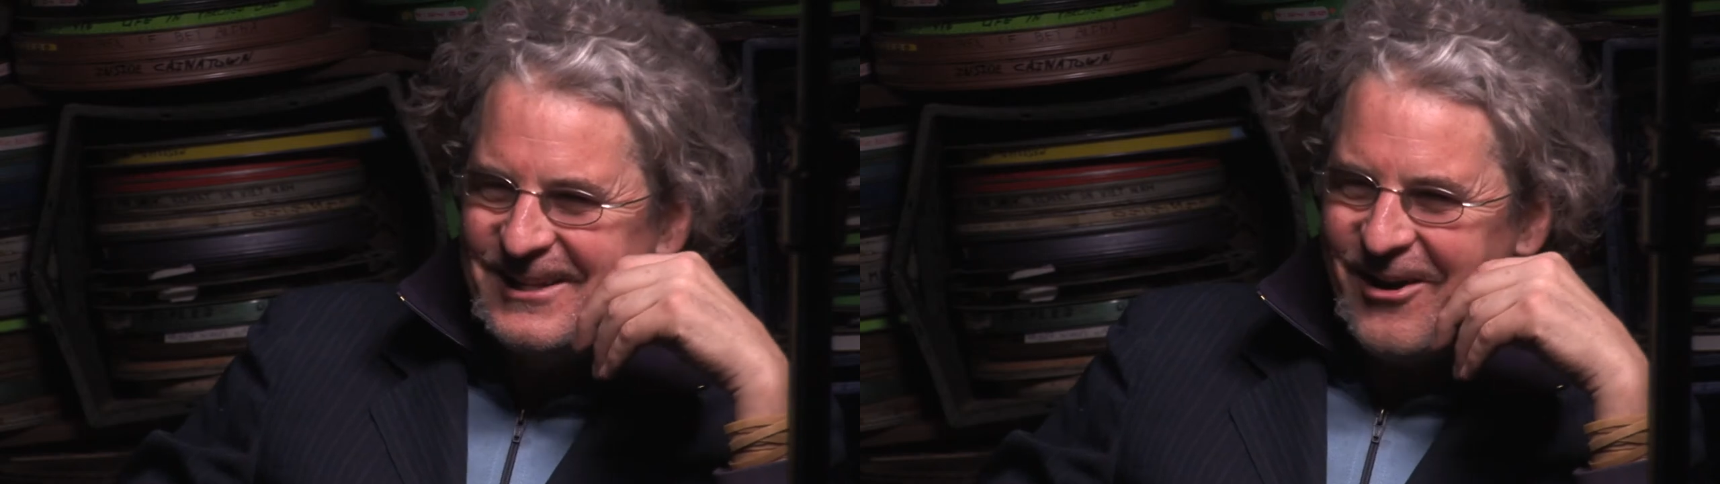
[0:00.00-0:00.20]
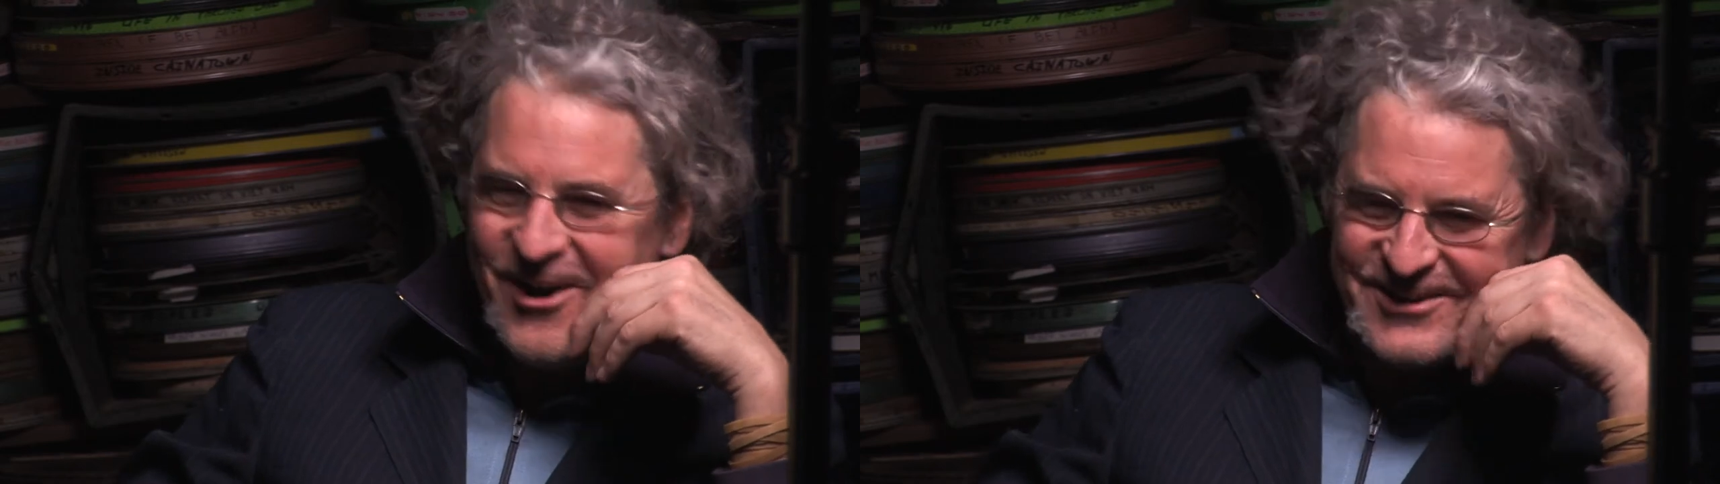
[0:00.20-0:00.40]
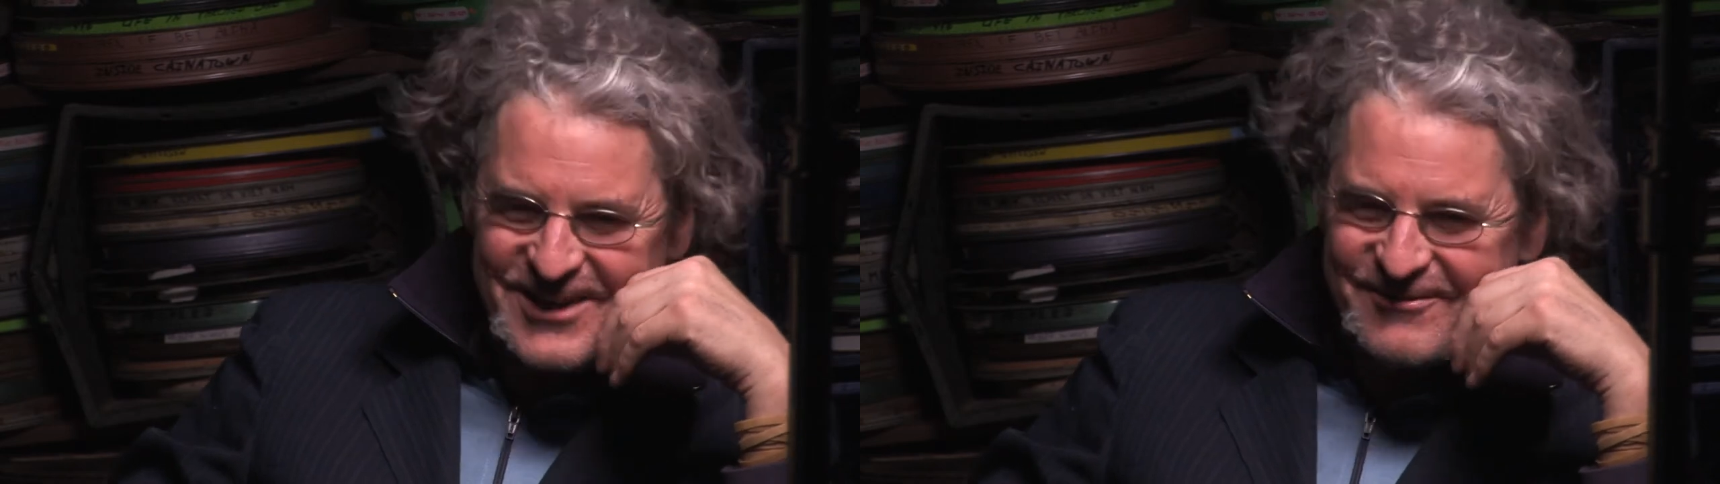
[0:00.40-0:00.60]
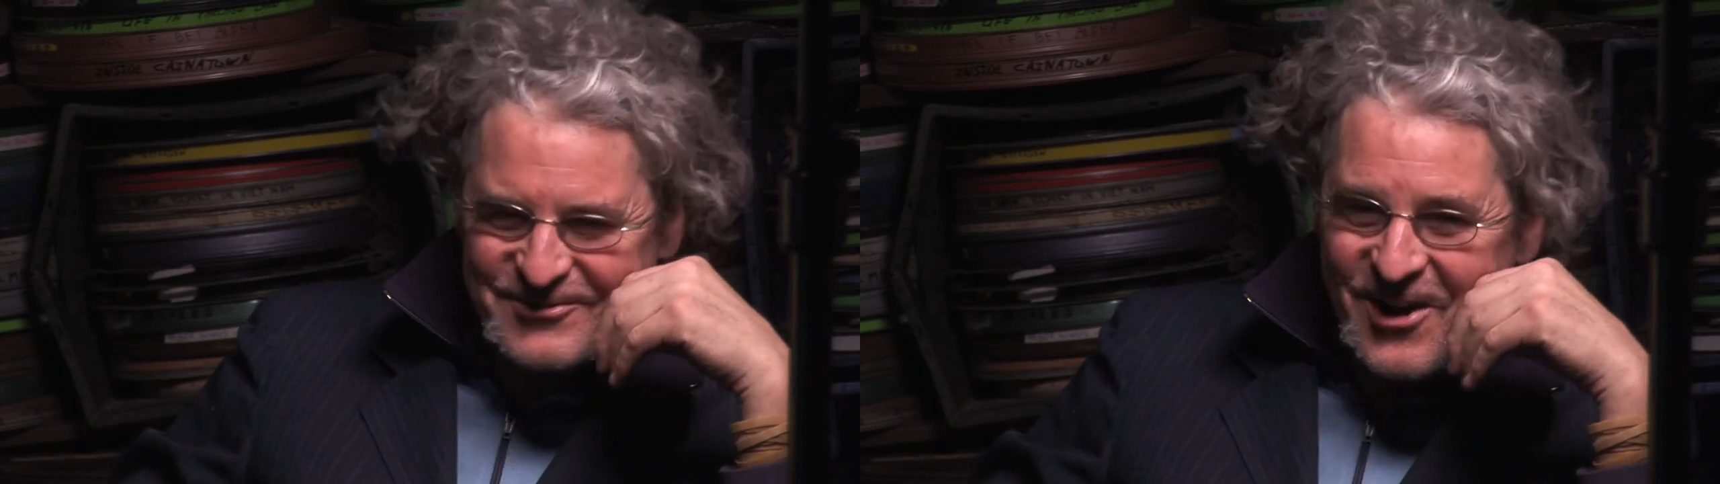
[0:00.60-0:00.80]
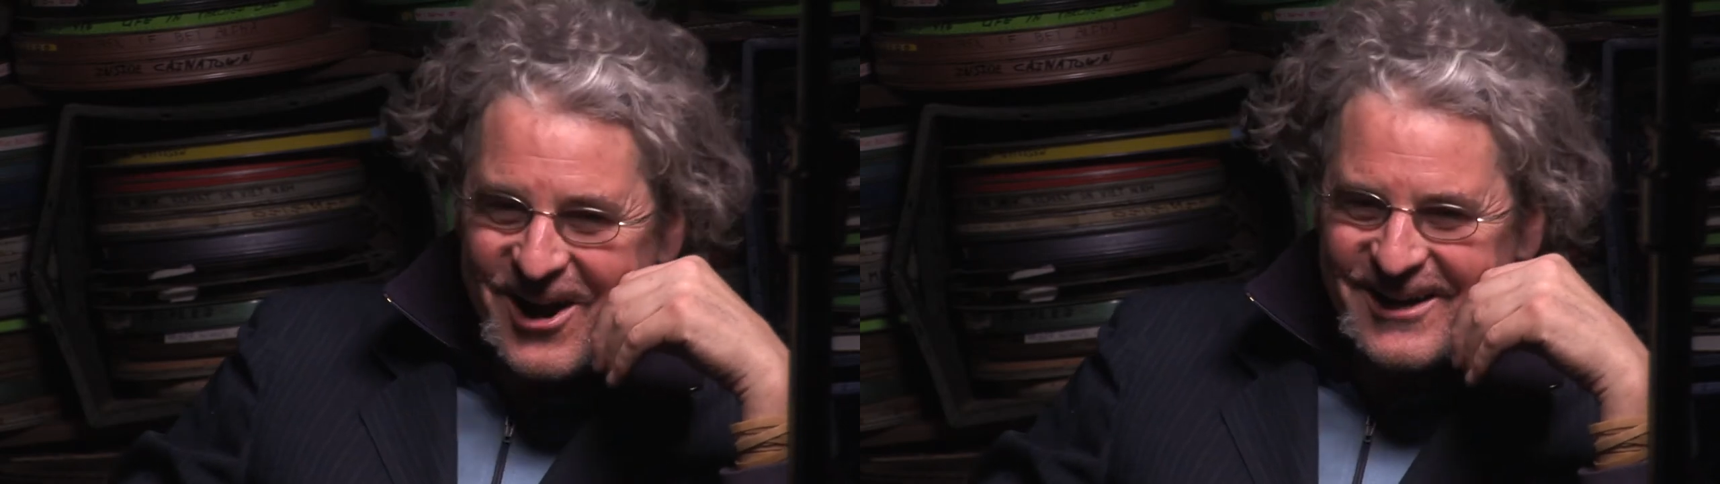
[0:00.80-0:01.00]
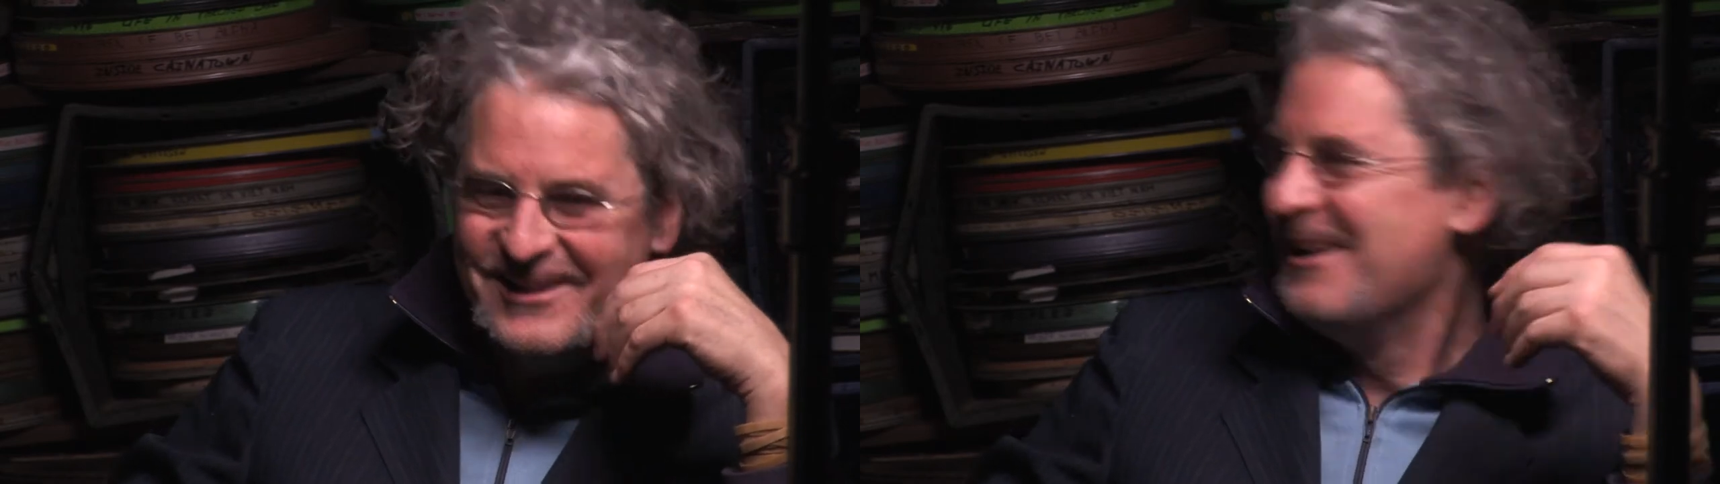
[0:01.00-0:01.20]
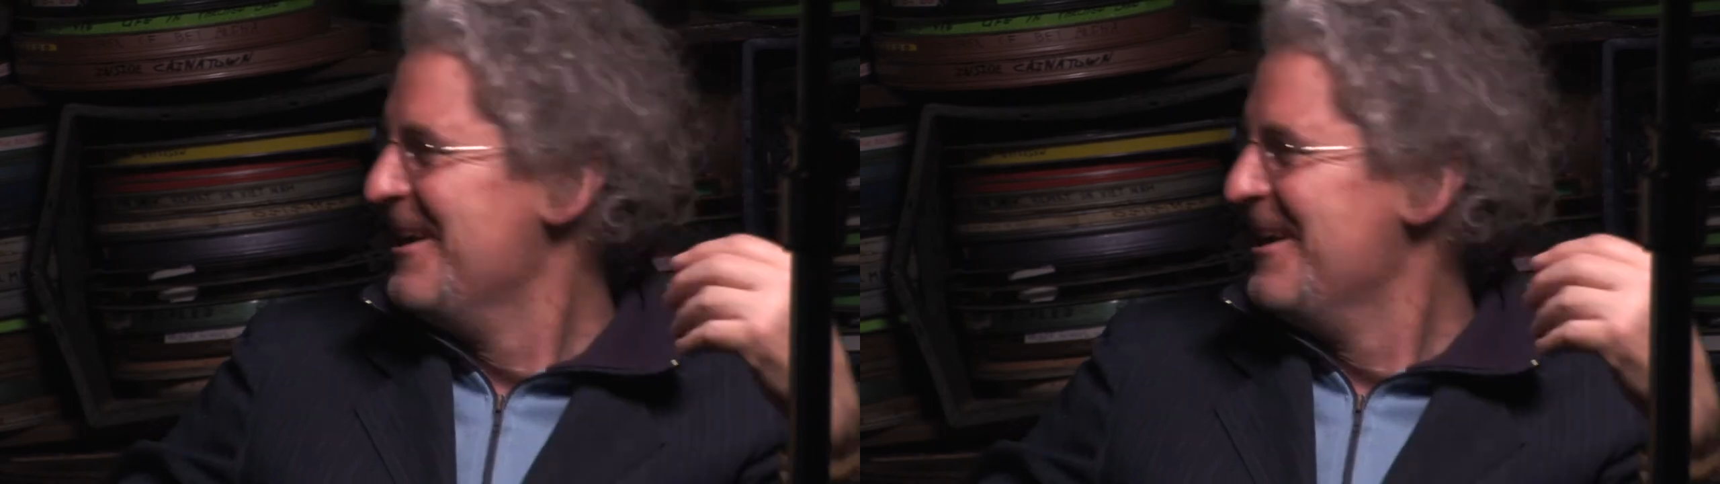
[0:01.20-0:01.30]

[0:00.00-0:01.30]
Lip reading: hard as I've tried,